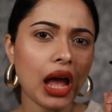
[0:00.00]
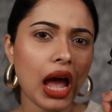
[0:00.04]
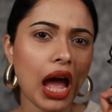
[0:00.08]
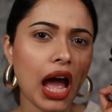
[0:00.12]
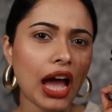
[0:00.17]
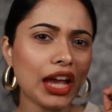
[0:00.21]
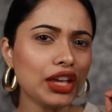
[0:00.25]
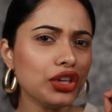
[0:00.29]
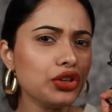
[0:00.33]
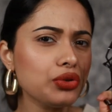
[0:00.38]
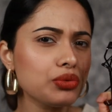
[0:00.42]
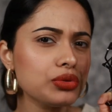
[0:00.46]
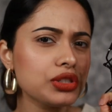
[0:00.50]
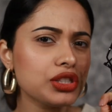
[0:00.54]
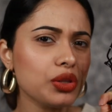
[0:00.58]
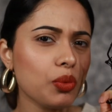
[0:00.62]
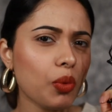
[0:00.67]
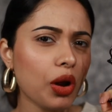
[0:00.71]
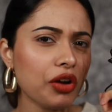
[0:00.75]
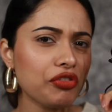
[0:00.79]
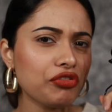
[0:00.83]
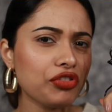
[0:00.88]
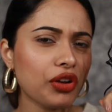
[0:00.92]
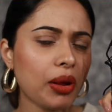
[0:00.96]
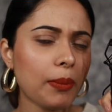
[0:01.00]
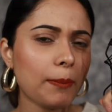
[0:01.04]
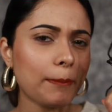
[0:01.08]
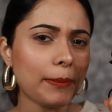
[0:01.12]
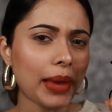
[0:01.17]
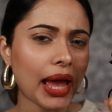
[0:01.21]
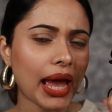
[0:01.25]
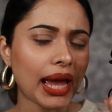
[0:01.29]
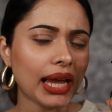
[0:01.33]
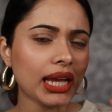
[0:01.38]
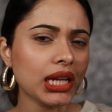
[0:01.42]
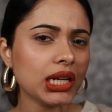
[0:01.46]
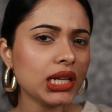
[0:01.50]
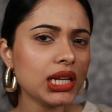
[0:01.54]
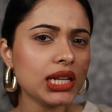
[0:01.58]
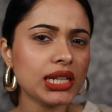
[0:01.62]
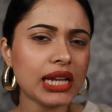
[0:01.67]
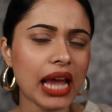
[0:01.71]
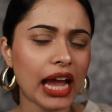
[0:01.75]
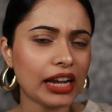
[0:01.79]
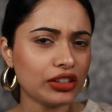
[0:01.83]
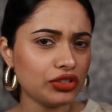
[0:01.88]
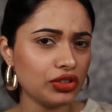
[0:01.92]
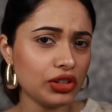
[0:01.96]
I use the one from MAC. It
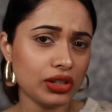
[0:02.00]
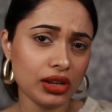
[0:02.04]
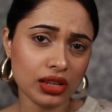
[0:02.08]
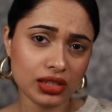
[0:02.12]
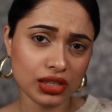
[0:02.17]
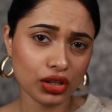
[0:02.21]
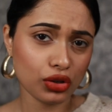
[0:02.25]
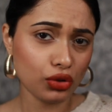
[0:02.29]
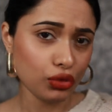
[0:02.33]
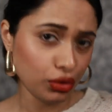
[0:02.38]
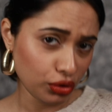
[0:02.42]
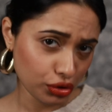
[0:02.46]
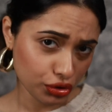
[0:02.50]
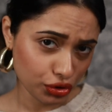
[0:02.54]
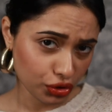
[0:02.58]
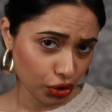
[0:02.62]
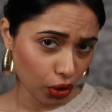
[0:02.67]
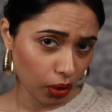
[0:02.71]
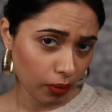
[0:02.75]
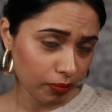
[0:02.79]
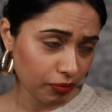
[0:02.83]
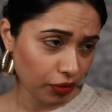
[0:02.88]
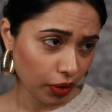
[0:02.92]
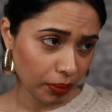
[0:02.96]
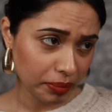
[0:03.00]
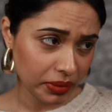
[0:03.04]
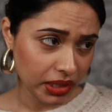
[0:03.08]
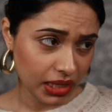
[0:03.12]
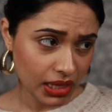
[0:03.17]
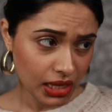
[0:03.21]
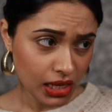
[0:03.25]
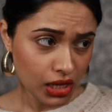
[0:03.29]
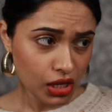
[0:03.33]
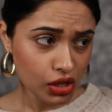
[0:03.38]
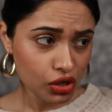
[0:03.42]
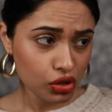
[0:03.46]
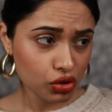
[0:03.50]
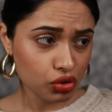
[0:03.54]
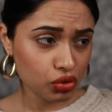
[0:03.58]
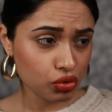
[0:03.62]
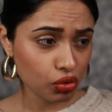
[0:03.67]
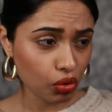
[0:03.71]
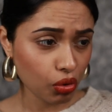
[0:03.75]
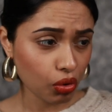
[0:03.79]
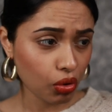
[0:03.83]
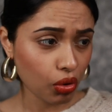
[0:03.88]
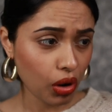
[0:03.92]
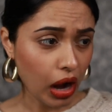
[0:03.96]
actually does a good job for me,
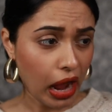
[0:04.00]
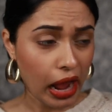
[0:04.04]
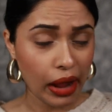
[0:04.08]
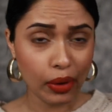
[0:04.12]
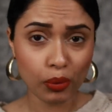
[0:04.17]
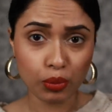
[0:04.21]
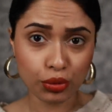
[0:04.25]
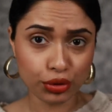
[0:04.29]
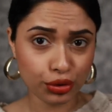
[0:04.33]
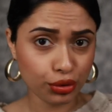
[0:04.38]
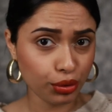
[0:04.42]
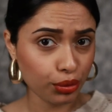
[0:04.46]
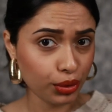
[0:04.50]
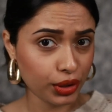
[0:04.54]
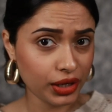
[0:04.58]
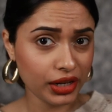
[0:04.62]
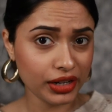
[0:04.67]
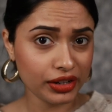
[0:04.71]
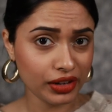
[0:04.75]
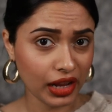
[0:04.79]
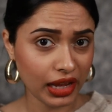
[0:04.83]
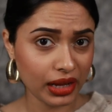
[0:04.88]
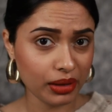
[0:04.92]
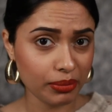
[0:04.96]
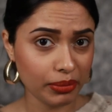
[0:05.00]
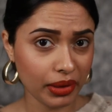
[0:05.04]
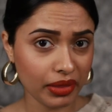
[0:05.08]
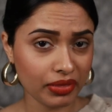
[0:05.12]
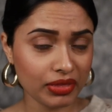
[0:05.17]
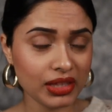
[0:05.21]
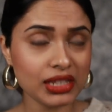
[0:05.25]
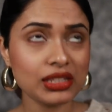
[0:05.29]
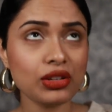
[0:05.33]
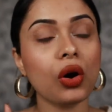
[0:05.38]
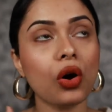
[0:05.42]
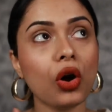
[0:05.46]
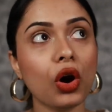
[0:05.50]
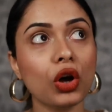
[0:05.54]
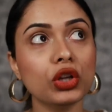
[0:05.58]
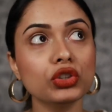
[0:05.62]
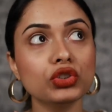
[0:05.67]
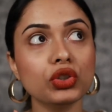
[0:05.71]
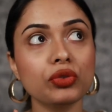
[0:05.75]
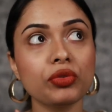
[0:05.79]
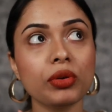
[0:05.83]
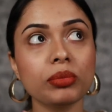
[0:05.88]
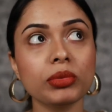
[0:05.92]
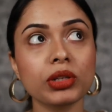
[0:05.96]
so I would totally recommend this.
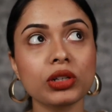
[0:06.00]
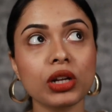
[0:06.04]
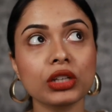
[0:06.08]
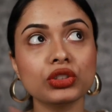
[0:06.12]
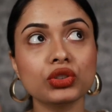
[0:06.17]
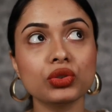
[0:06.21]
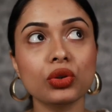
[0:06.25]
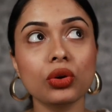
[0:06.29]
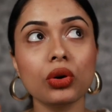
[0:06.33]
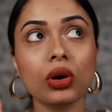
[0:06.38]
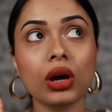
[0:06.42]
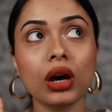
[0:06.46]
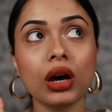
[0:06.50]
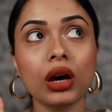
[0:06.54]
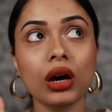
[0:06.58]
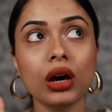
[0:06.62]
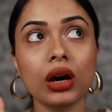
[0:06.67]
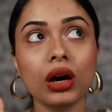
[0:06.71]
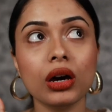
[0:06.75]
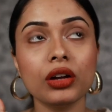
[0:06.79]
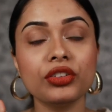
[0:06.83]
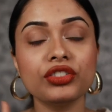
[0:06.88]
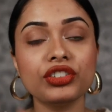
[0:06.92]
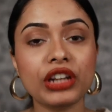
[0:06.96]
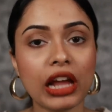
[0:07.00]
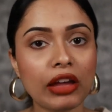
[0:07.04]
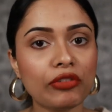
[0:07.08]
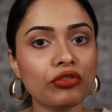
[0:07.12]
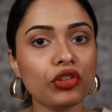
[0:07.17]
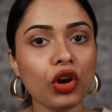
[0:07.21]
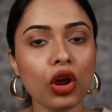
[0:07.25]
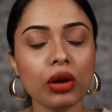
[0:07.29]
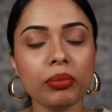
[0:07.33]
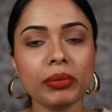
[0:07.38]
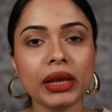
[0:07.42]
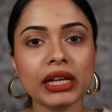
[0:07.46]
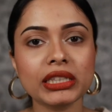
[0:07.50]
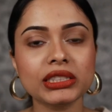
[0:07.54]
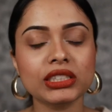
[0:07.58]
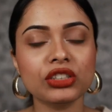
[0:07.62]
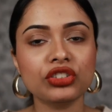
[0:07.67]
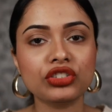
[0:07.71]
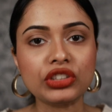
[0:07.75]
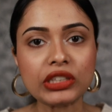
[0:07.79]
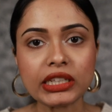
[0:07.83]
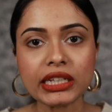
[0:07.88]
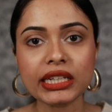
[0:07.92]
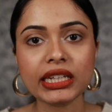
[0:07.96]
Also from the drugstore, Revlon makes a
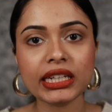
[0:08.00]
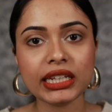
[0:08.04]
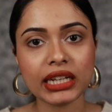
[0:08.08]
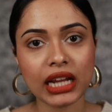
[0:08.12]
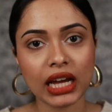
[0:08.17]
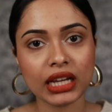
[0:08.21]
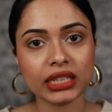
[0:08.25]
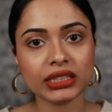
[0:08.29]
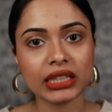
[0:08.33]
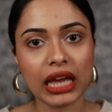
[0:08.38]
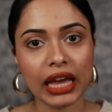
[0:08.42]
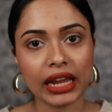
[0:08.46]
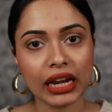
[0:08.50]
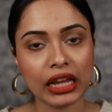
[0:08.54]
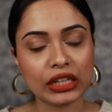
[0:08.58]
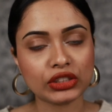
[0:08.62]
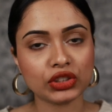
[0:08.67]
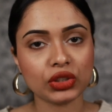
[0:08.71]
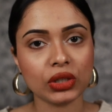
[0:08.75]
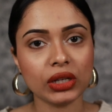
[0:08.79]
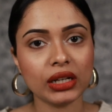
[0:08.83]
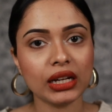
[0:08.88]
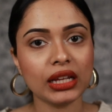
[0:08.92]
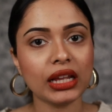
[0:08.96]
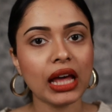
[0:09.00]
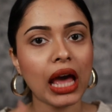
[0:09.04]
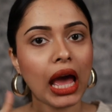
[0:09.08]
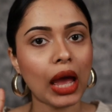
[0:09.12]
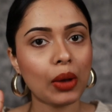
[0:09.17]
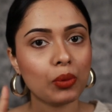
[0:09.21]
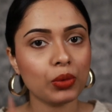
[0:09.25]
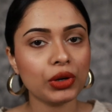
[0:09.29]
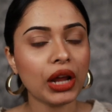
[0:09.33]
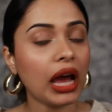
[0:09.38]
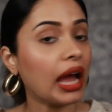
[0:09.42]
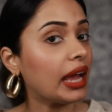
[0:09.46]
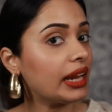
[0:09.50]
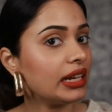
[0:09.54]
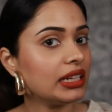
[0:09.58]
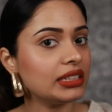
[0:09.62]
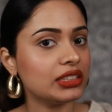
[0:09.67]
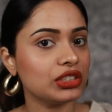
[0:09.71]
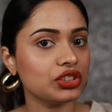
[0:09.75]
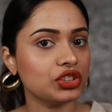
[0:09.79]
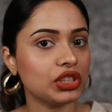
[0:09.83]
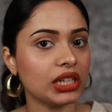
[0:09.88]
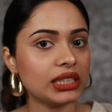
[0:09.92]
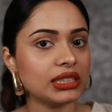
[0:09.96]
really nice eyelash curler. I would highly
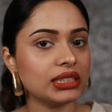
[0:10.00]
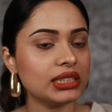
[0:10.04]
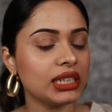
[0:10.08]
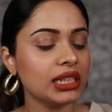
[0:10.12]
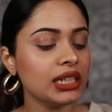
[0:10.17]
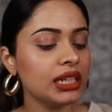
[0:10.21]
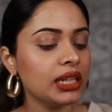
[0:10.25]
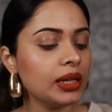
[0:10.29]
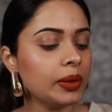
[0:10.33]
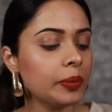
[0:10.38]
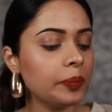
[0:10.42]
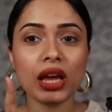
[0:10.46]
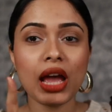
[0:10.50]
suggest it.